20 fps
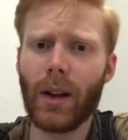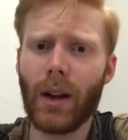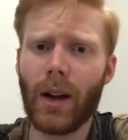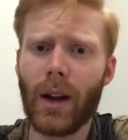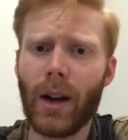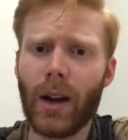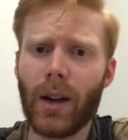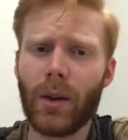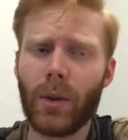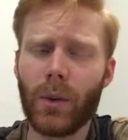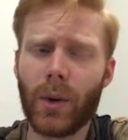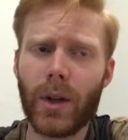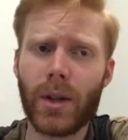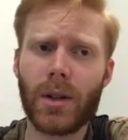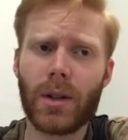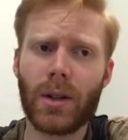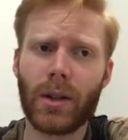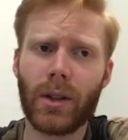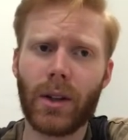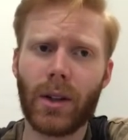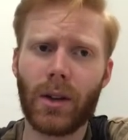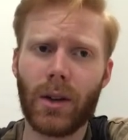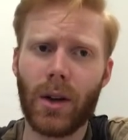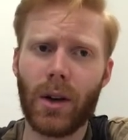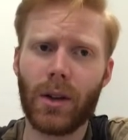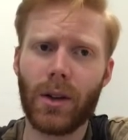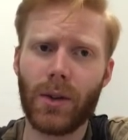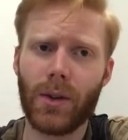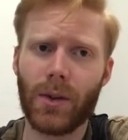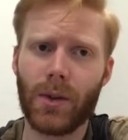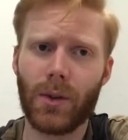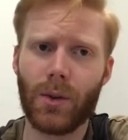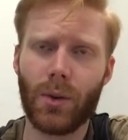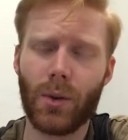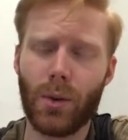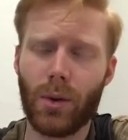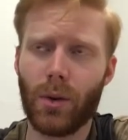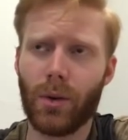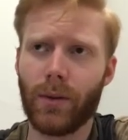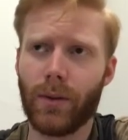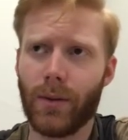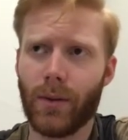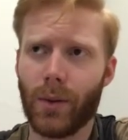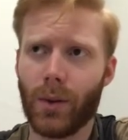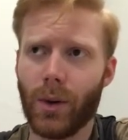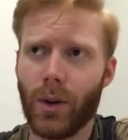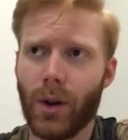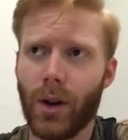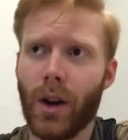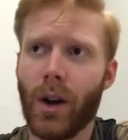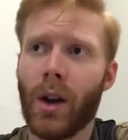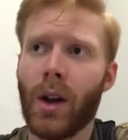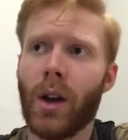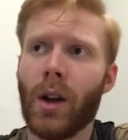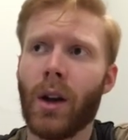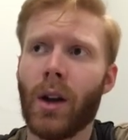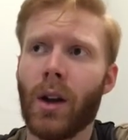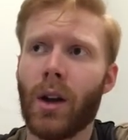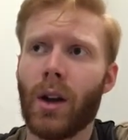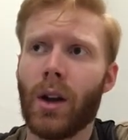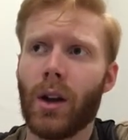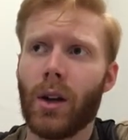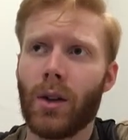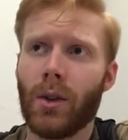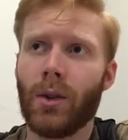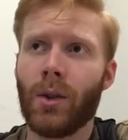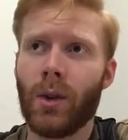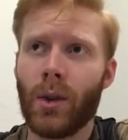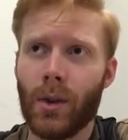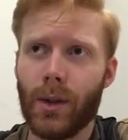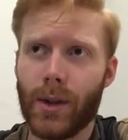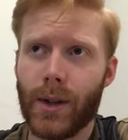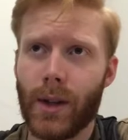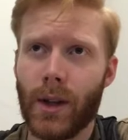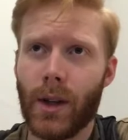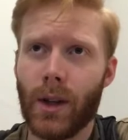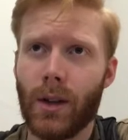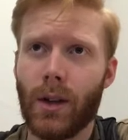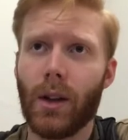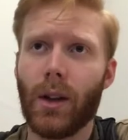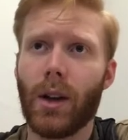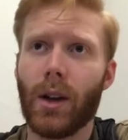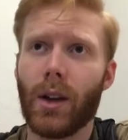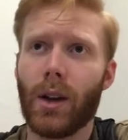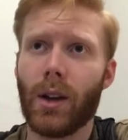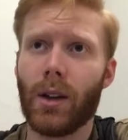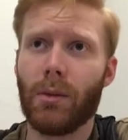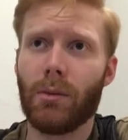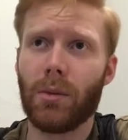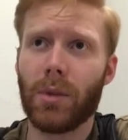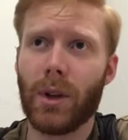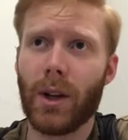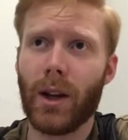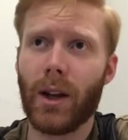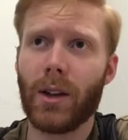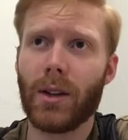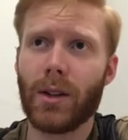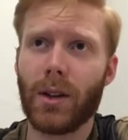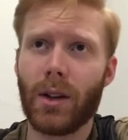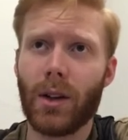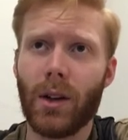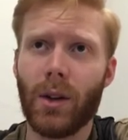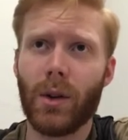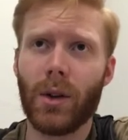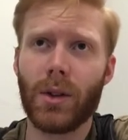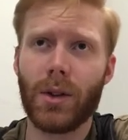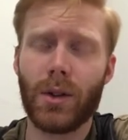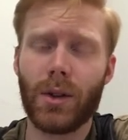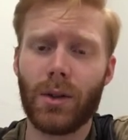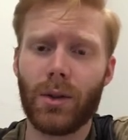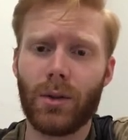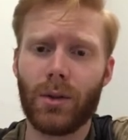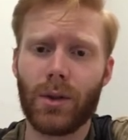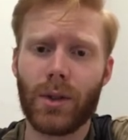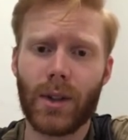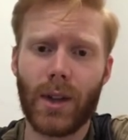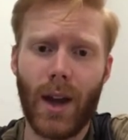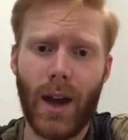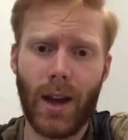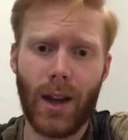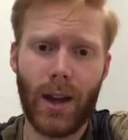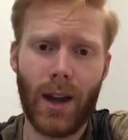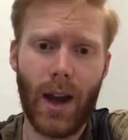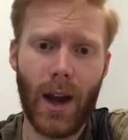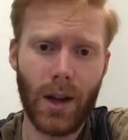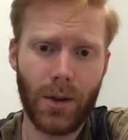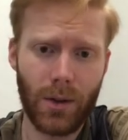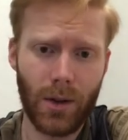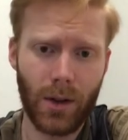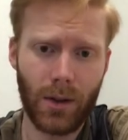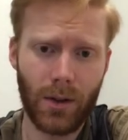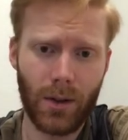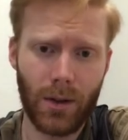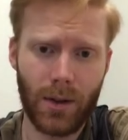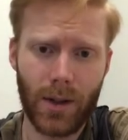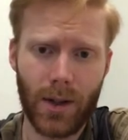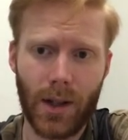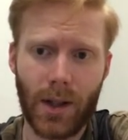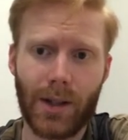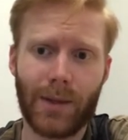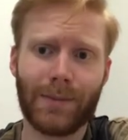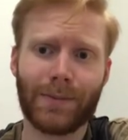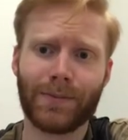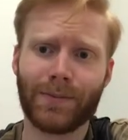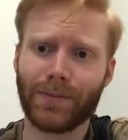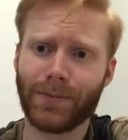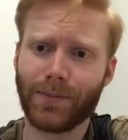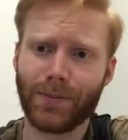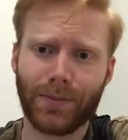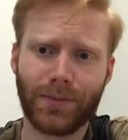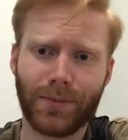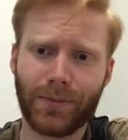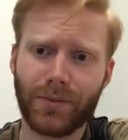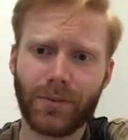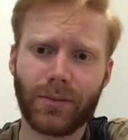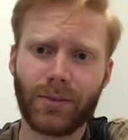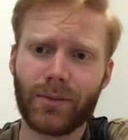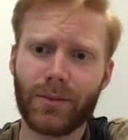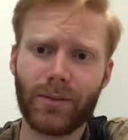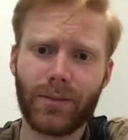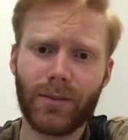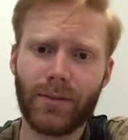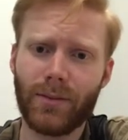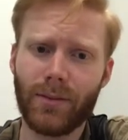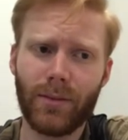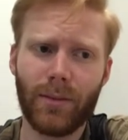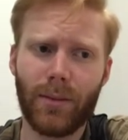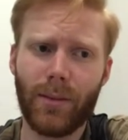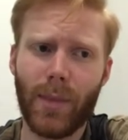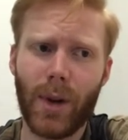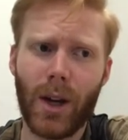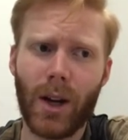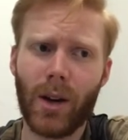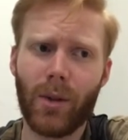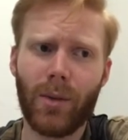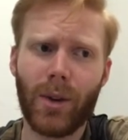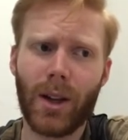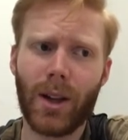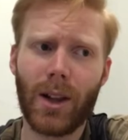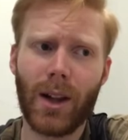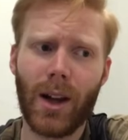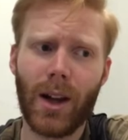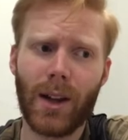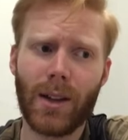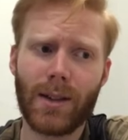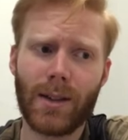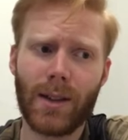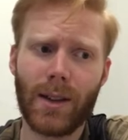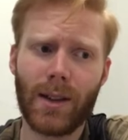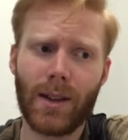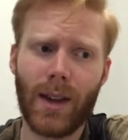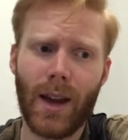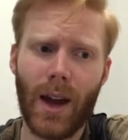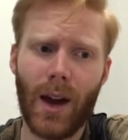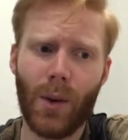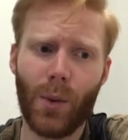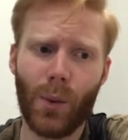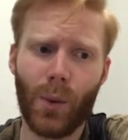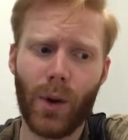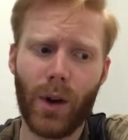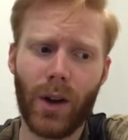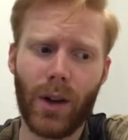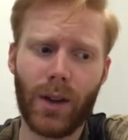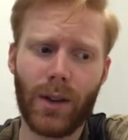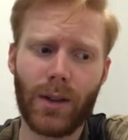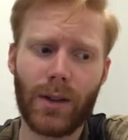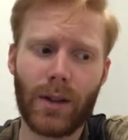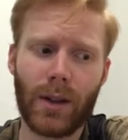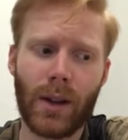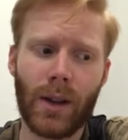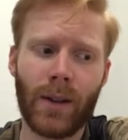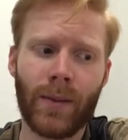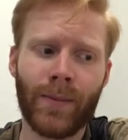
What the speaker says: I had originally gone to school for nursing and planned to go into psychiatric nursing, but I realized that that was